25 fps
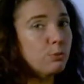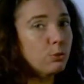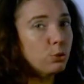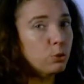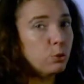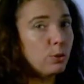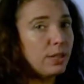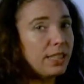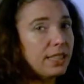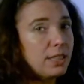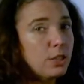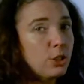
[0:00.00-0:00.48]

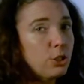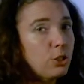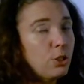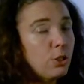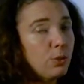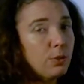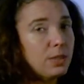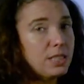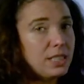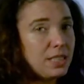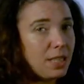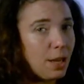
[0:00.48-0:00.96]
treat the
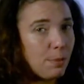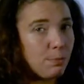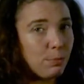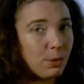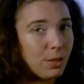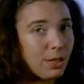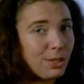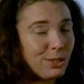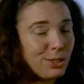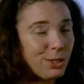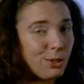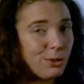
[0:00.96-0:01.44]
two as
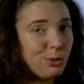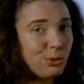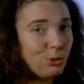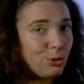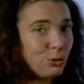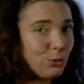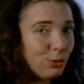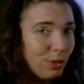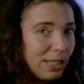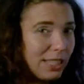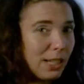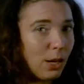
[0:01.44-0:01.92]
separate. Don't
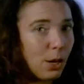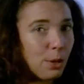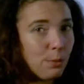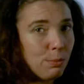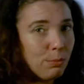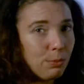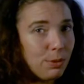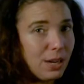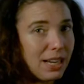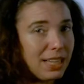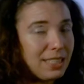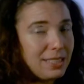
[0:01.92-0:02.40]
treat our
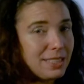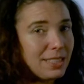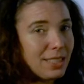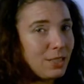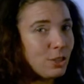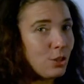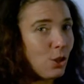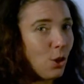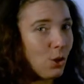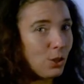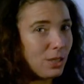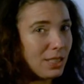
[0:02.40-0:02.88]
brains
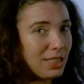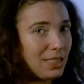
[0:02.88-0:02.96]
as on a